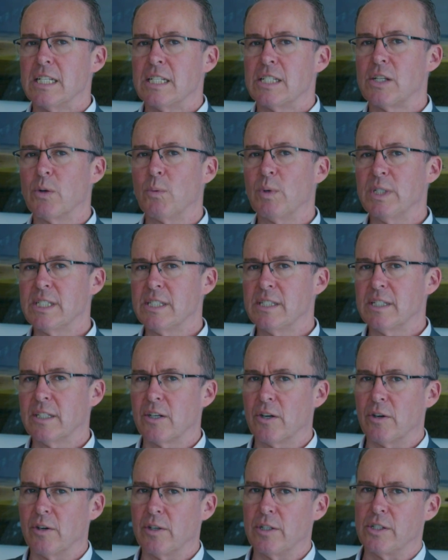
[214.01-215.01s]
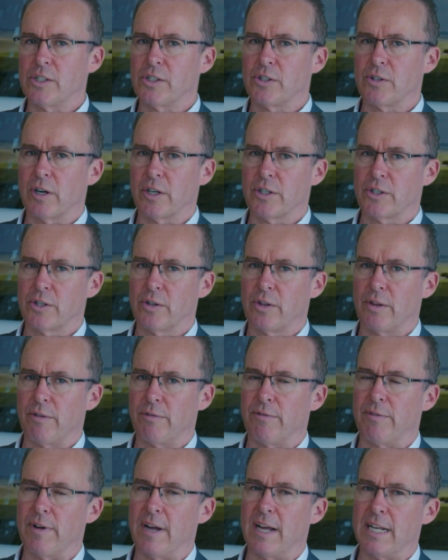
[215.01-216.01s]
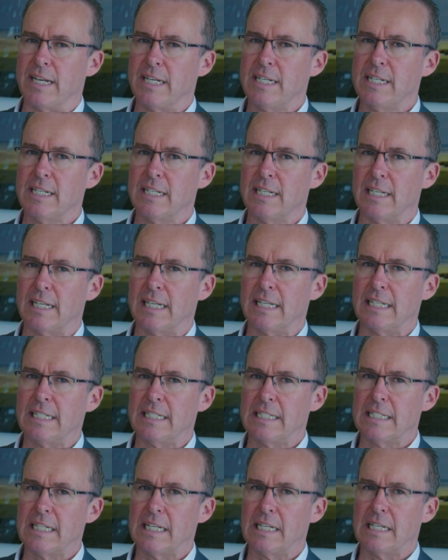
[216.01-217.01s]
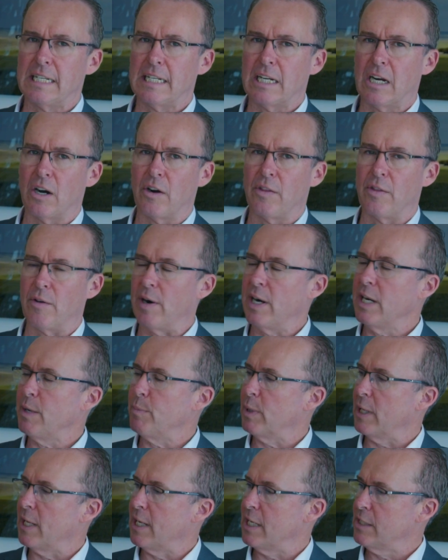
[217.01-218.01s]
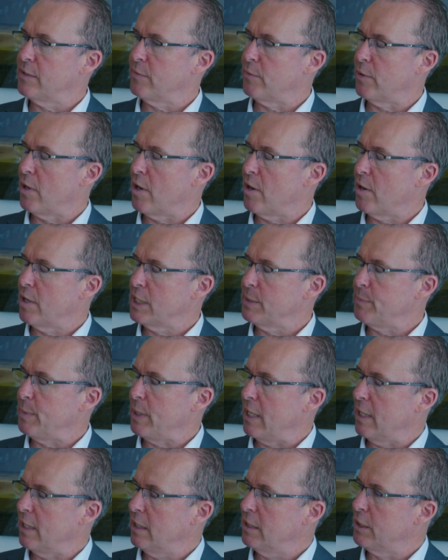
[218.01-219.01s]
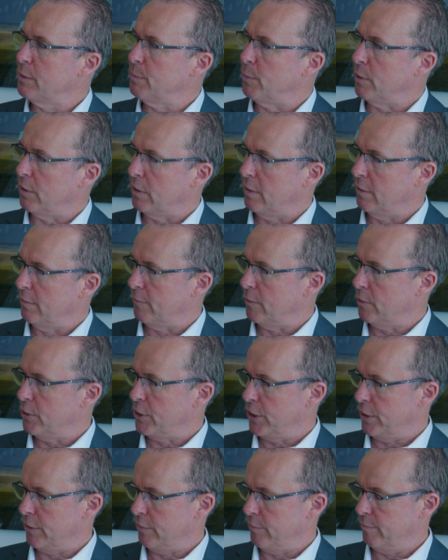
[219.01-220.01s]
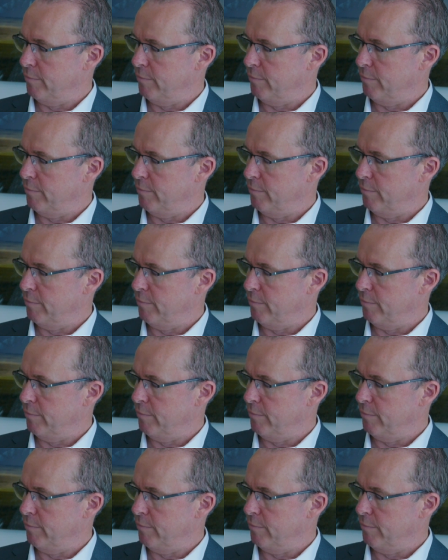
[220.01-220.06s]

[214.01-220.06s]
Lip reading: So what's the current structure of the fund, and are there any plans for an RSP eligible version?